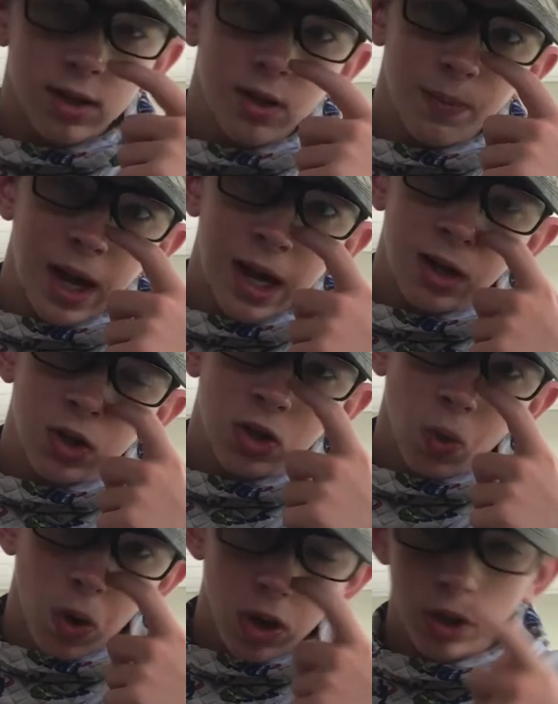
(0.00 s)
the main
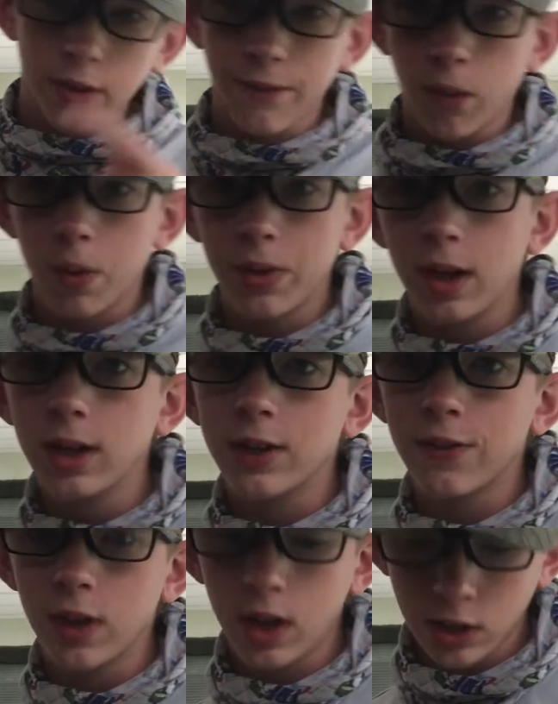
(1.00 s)
source for
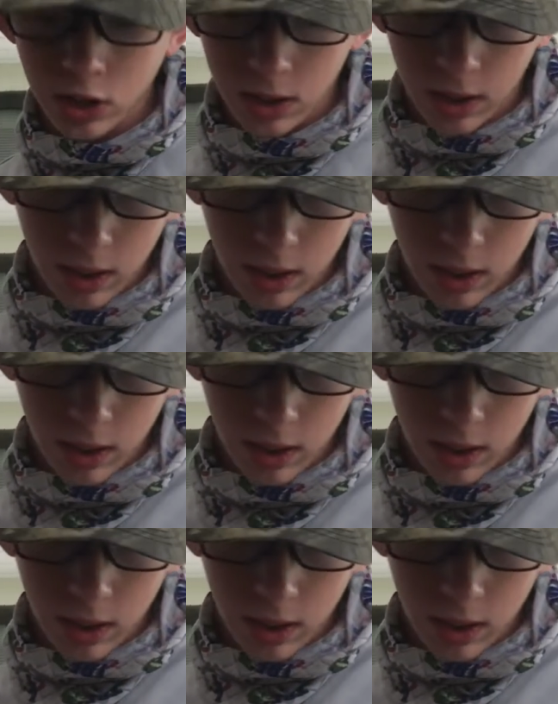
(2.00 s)
these fish.